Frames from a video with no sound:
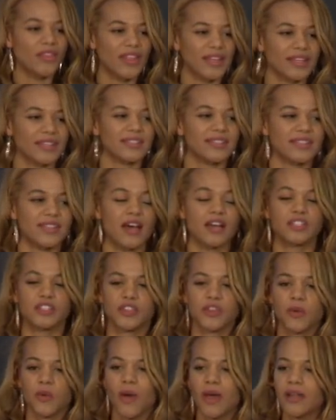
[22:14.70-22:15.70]
that can search
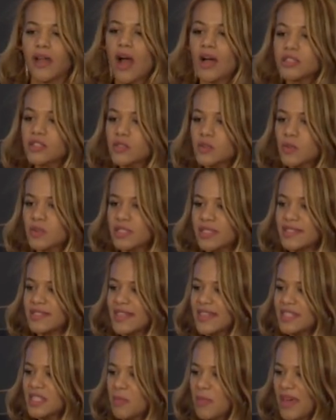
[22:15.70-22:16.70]
through an unsorted
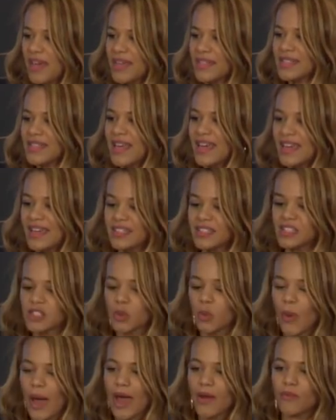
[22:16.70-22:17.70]
database in
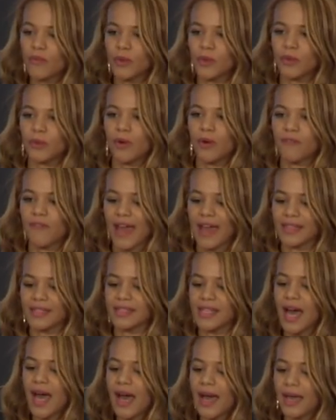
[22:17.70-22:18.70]
square root of n
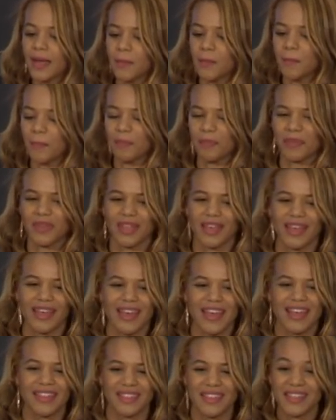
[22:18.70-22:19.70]
time.
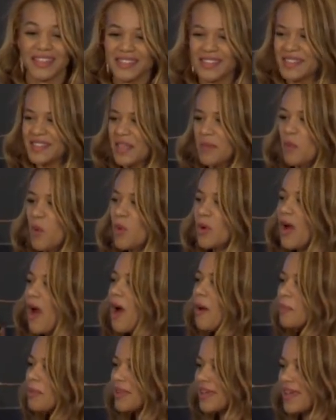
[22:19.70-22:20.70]
This is a more
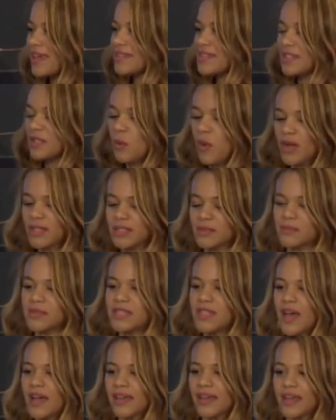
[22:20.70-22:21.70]
complicated quantum
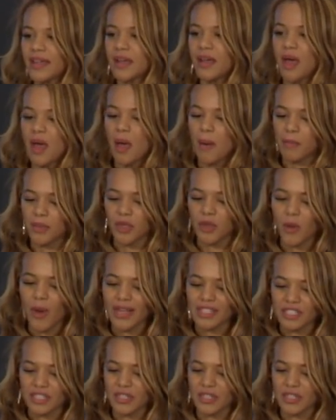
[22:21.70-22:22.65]
circuit, but you actually